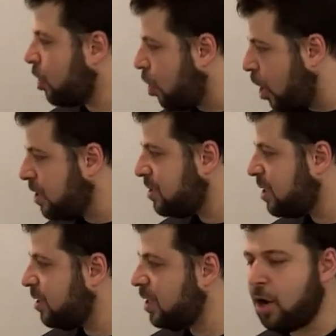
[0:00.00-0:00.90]

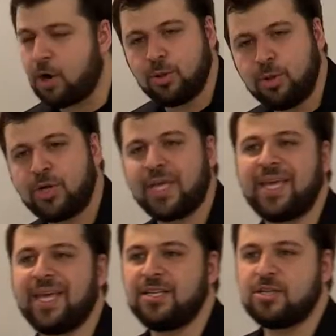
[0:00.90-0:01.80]
constantly are
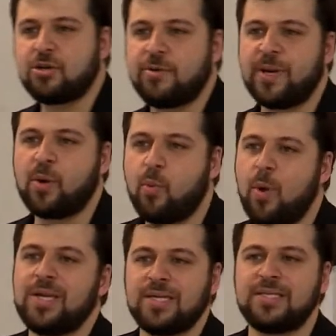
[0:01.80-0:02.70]
looking and determining
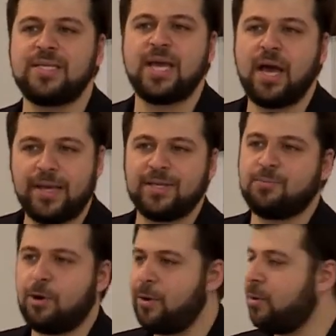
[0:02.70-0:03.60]
what is the
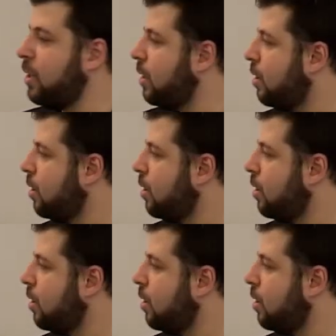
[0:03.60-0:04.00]
highest priority.